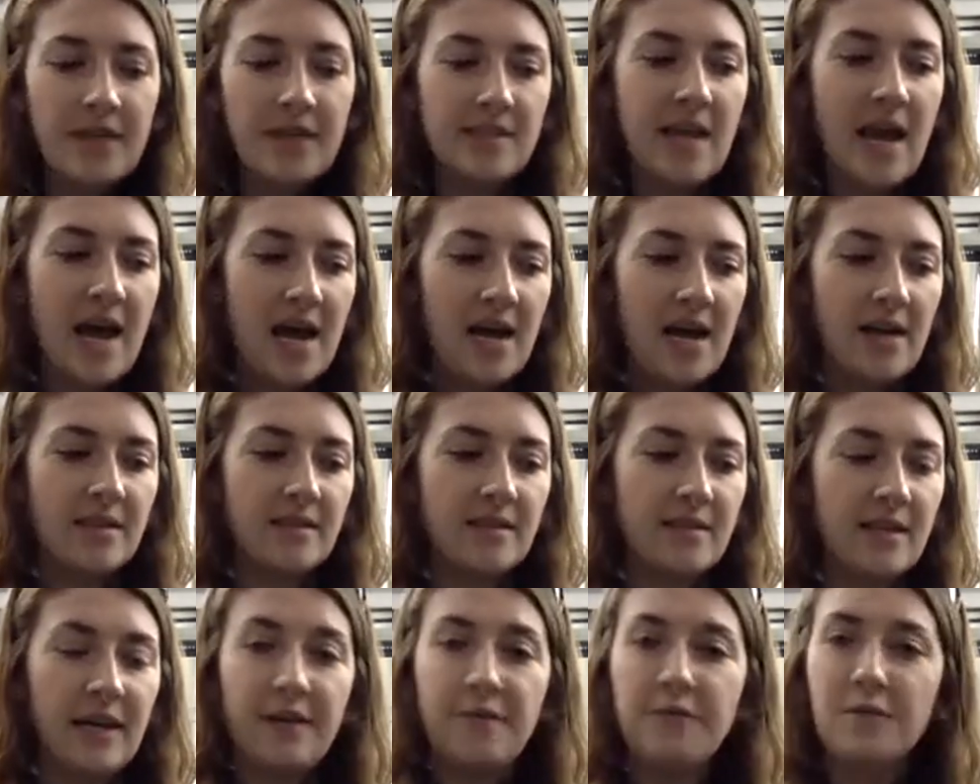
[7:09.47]
This
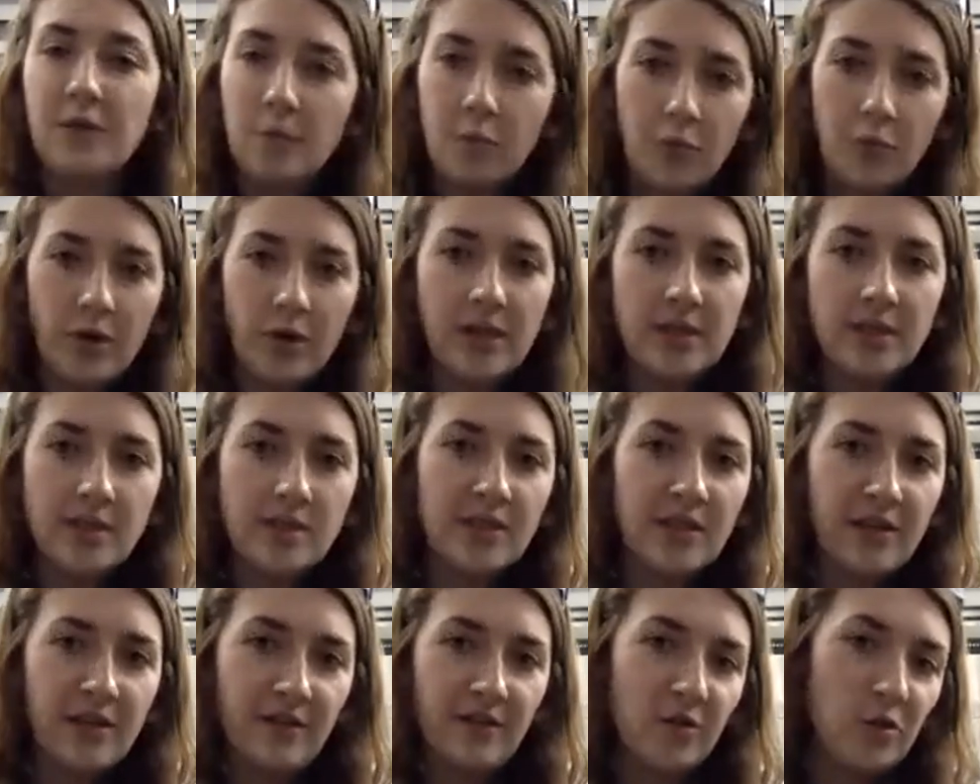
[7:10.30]
has a
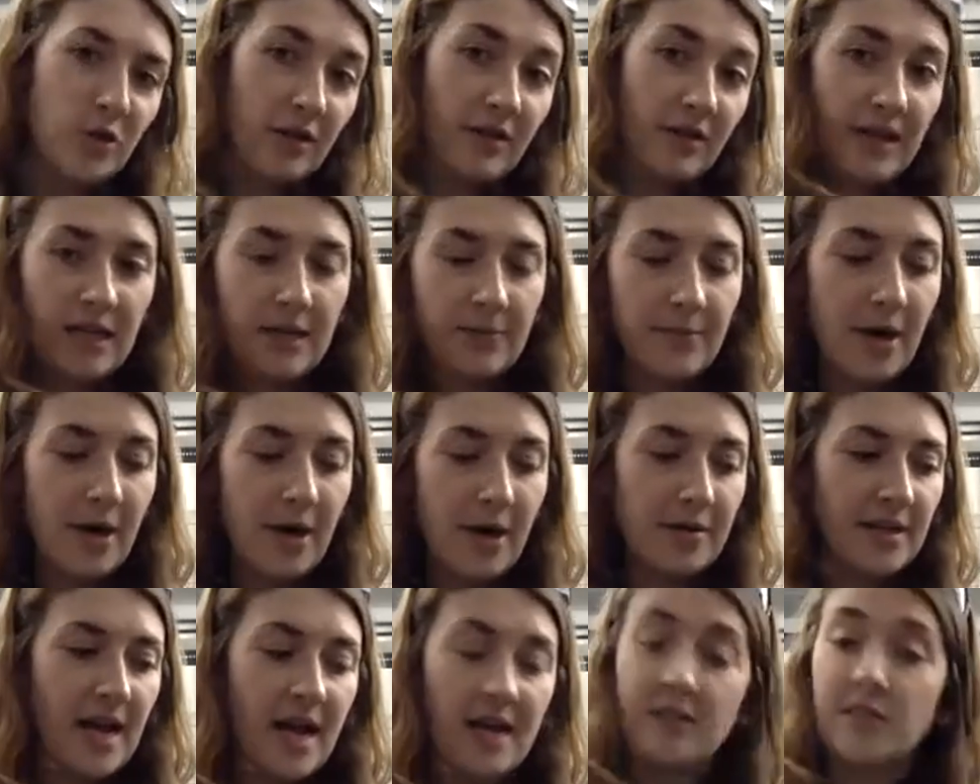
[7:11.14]
footprint, if you could think
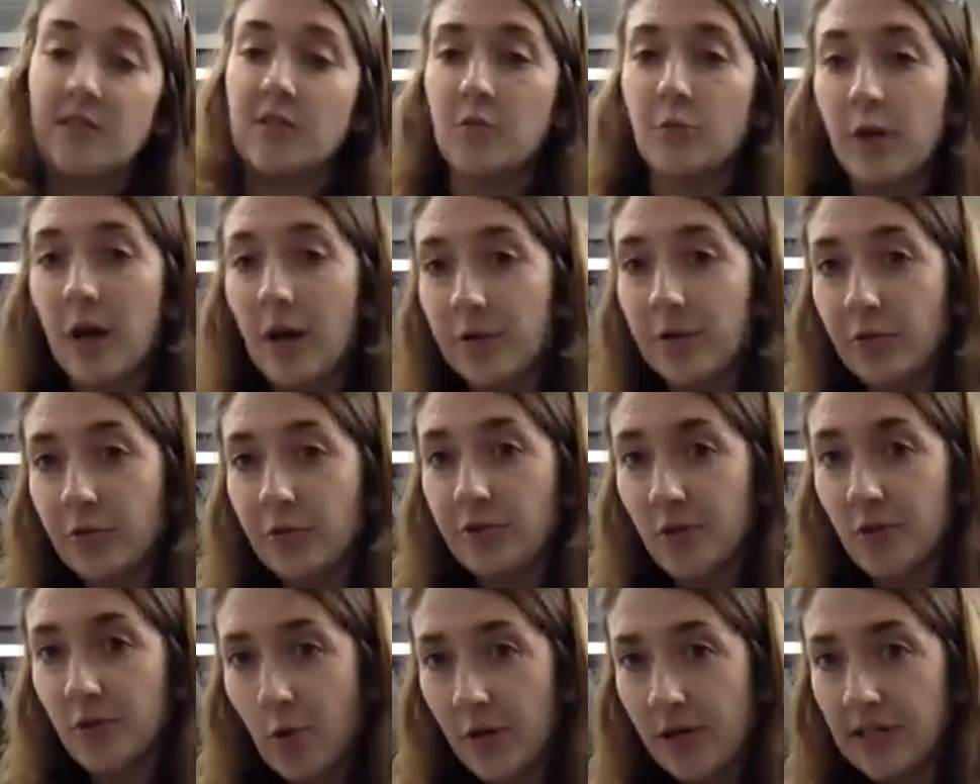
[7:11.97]
about it as
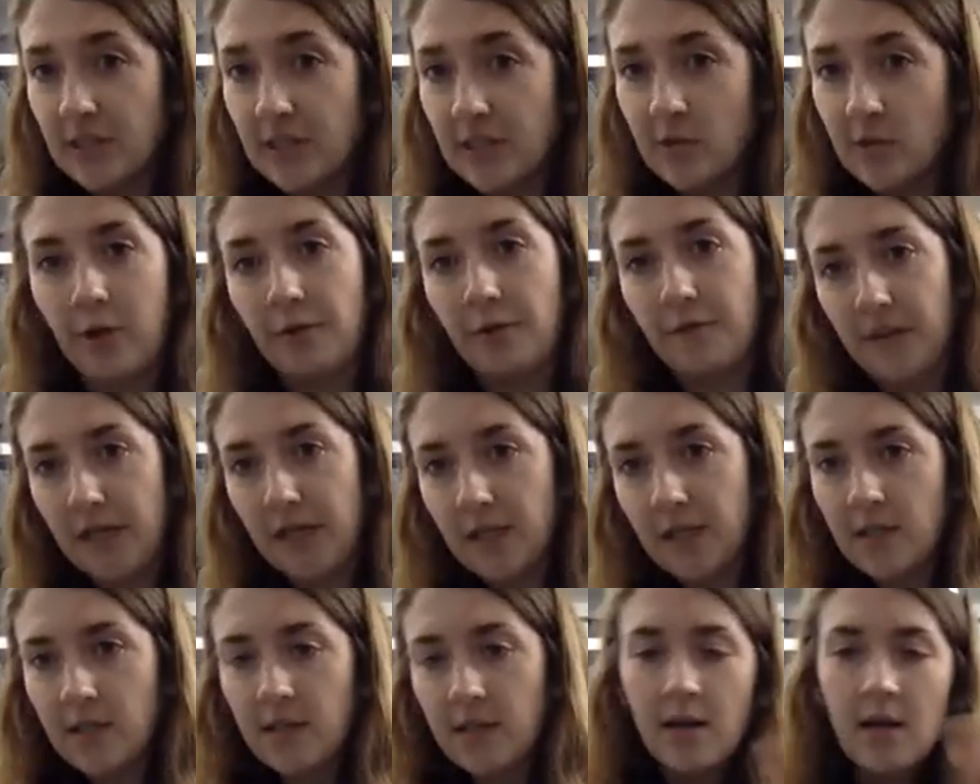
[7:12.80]
320 square
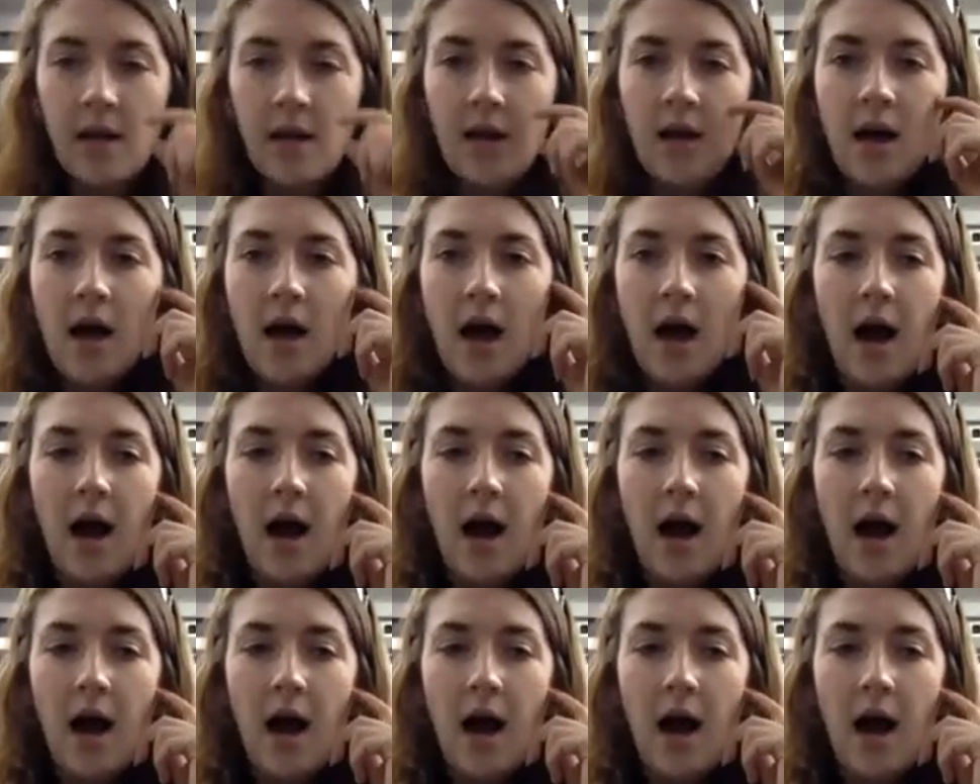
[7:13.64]
feet.